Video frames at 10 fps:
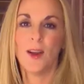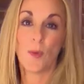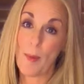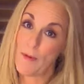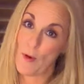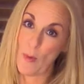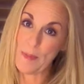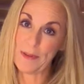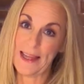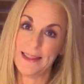Well, before
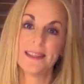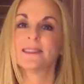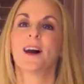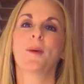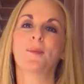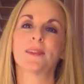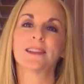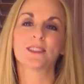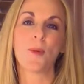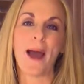we plate this up,
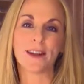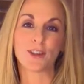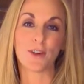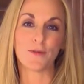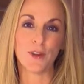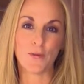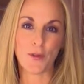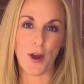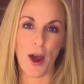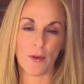let's go back to our food
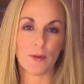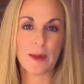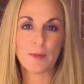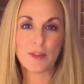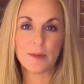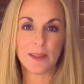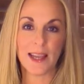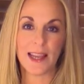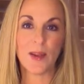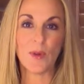for thought. Remember in the
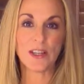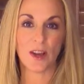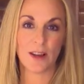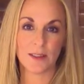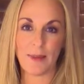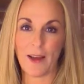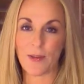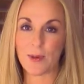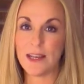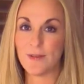beginning, we talked
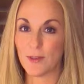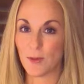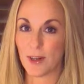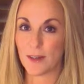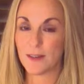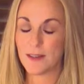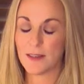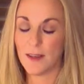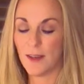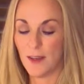about 3 different words.
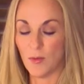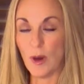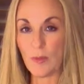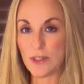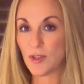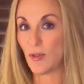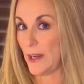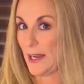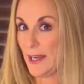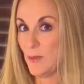One was
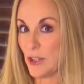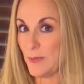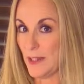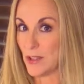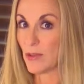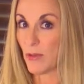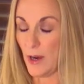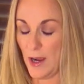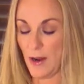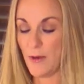green, which meant to
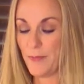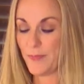grow.